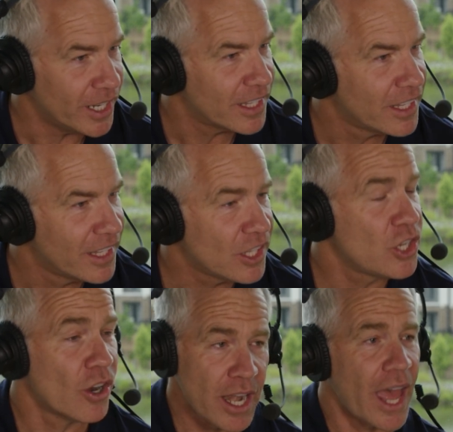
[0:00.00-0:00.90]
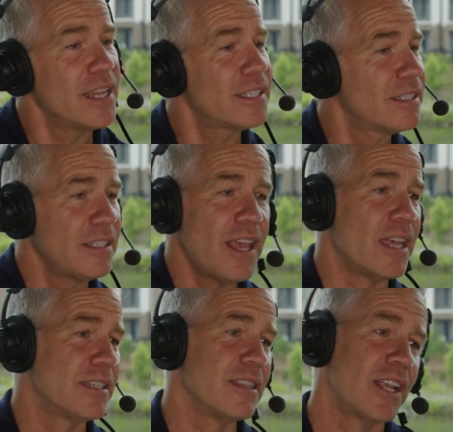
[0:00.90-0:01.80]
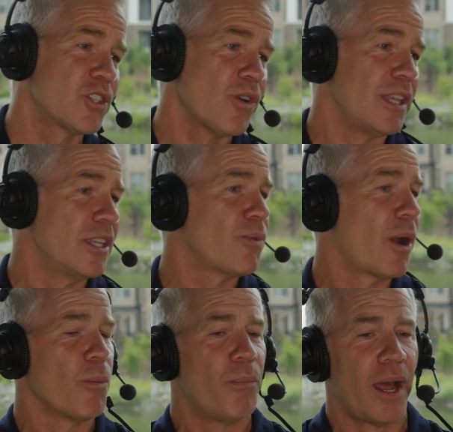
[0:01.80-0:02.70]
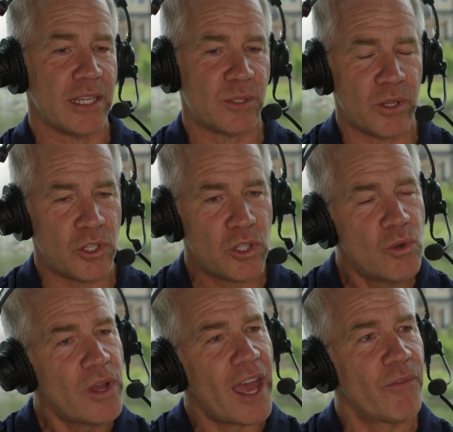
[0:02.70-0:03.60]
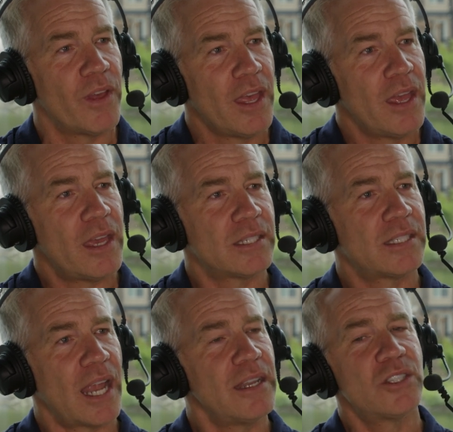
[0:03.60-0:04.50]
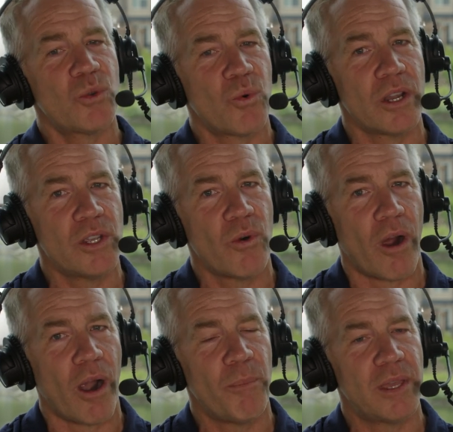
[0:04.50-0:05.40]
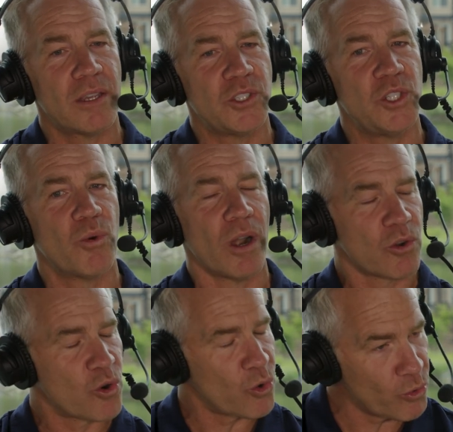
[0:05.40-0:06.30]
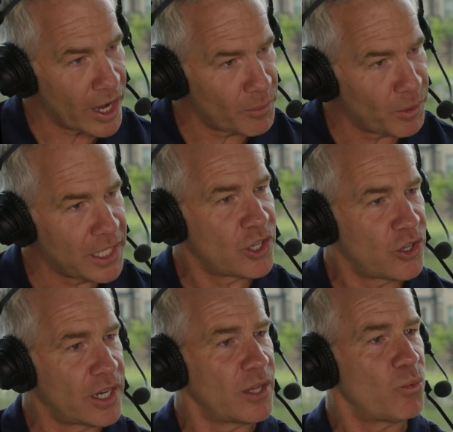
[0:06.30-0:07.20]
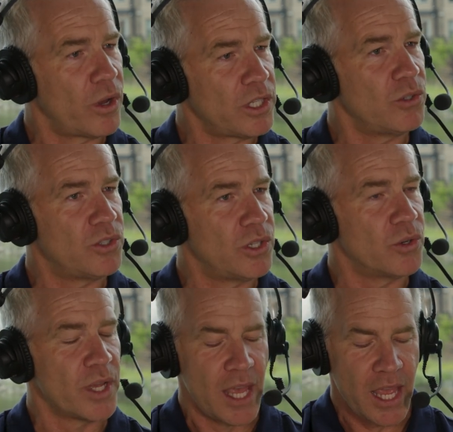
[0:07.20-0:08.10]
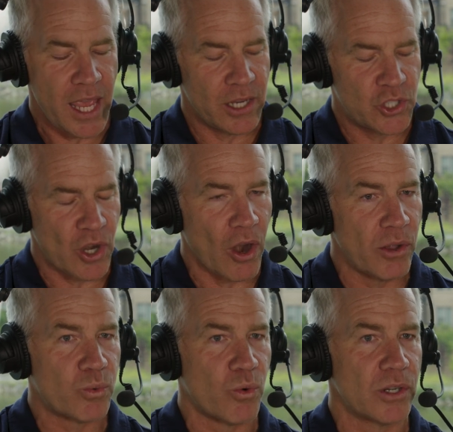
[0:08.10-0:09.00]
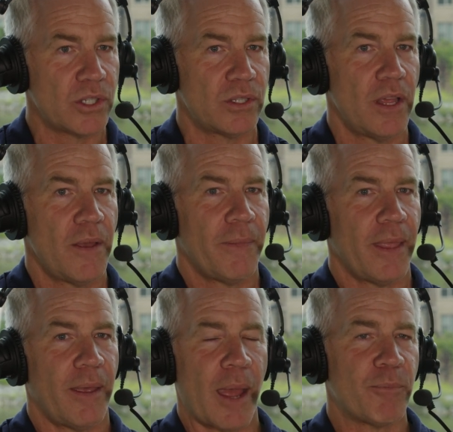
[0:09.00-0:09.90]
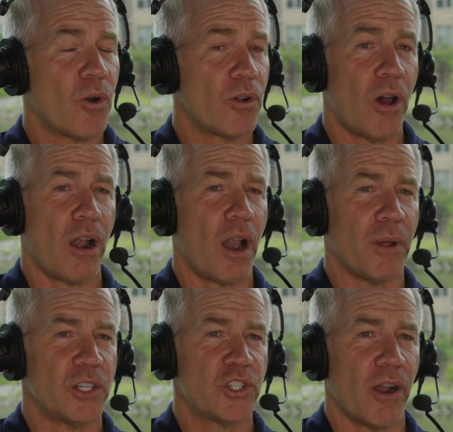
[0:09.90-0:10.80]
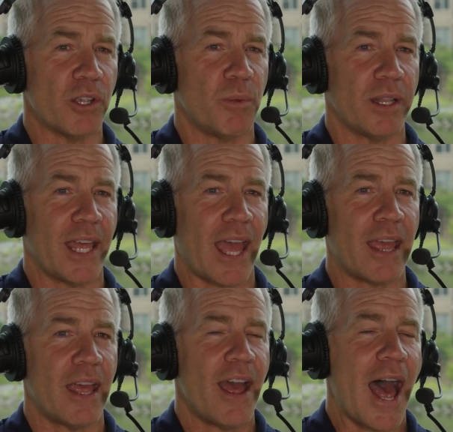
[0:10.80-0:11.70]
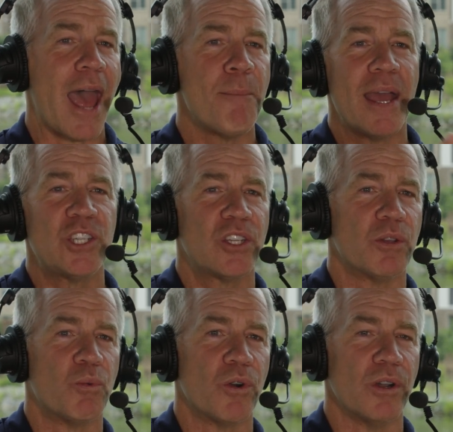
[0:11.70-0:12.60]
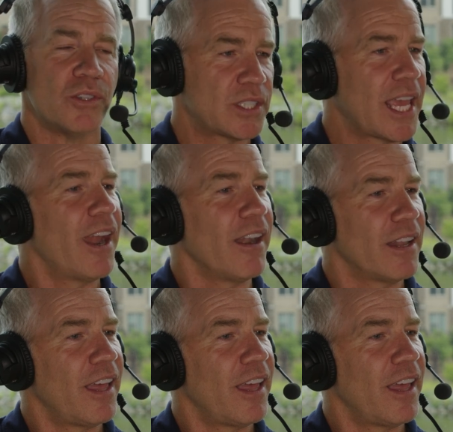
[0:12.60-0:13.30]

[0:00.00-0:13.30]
Mm -hmm. You're nice, yes, and that's great. That's why we're buddies. But you have ascended to where you are because you are incredibly good at what you do. And Charles works. Uh, I'm going on and on about Charles, but like okay. I, I mentioned the word scared.